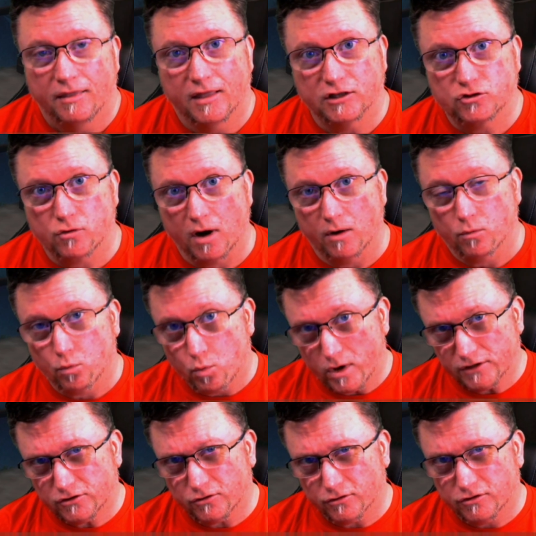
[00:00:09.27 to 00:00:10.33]
That's right,
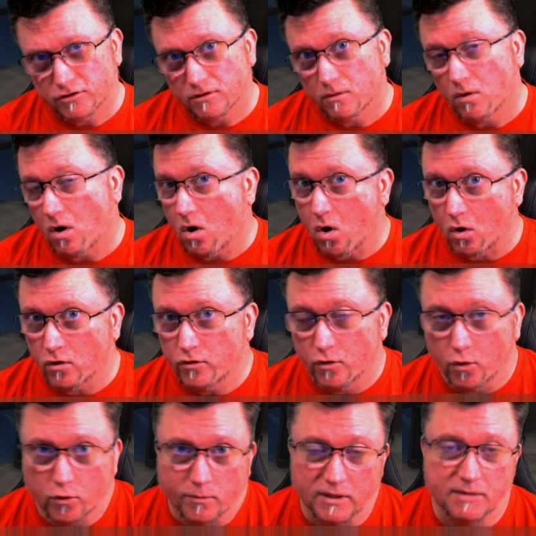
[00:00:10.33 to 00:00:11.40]
wizards aren't
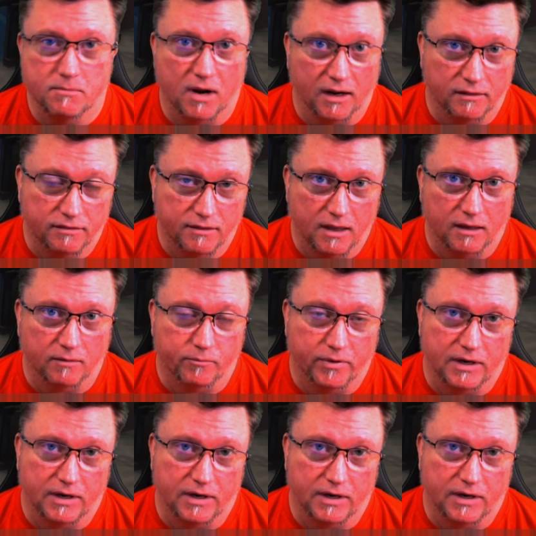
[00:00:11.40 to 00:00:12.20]
normally my thing,